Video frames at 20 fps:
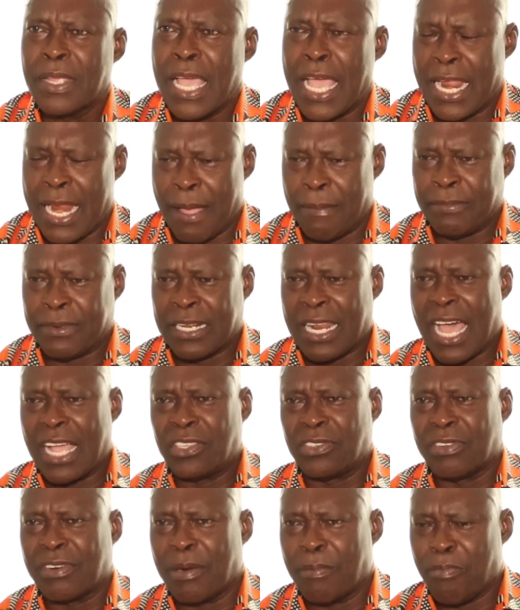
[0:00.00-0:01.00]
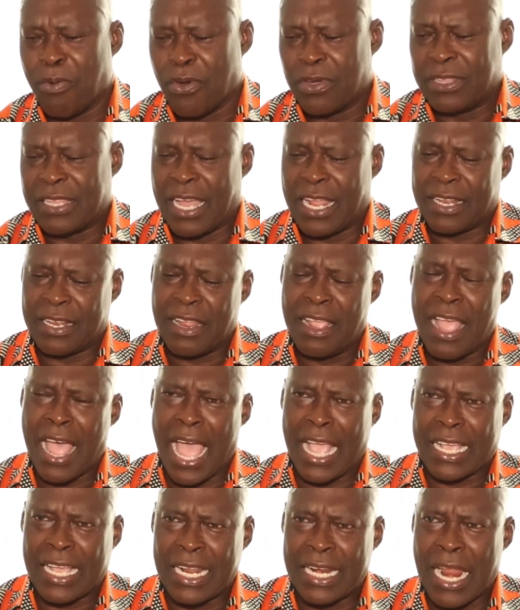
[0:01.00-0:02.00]
and I'm glad to report that
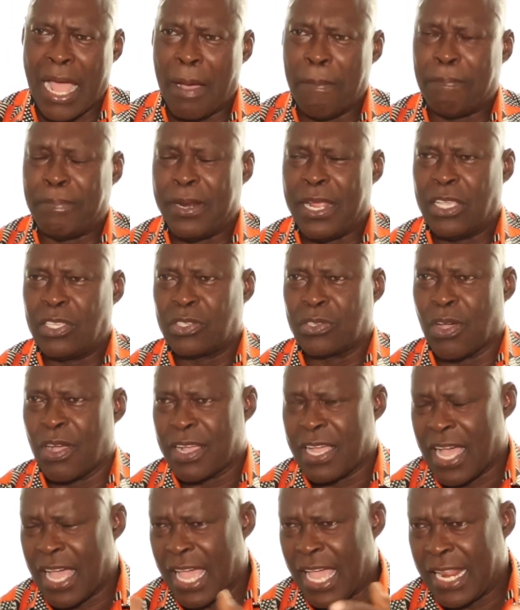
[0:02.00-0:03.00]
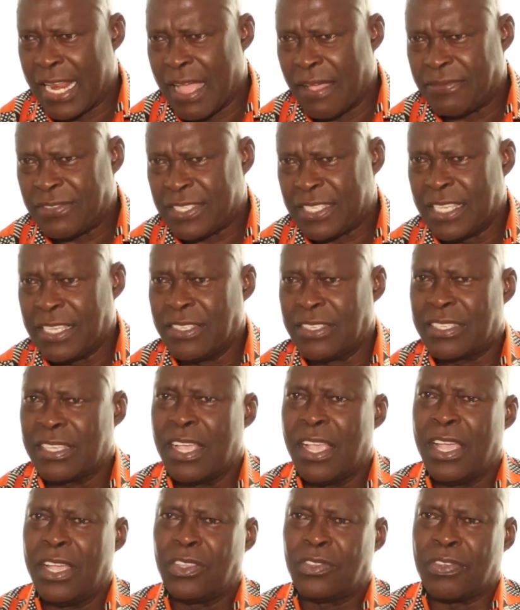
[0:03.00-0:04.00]
I can now play soccer, and I've since
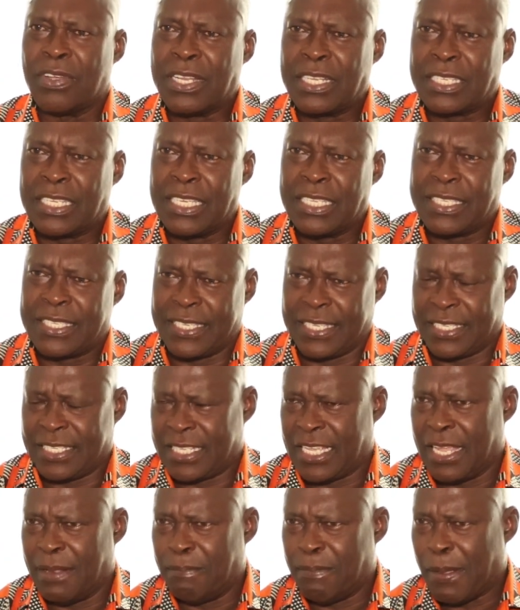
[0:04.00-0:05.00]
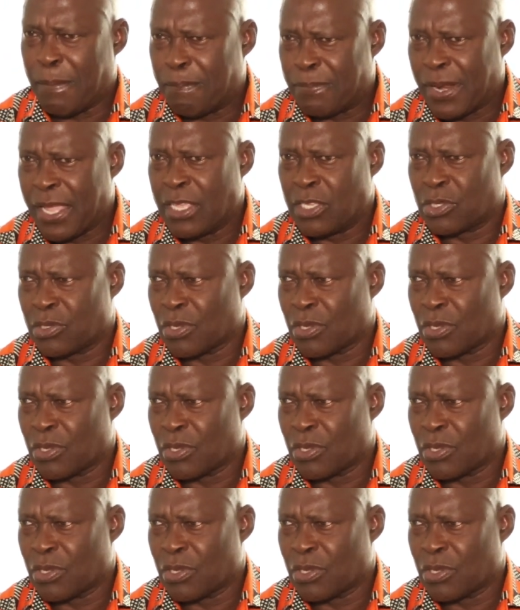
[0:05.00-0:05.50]
2016 been playing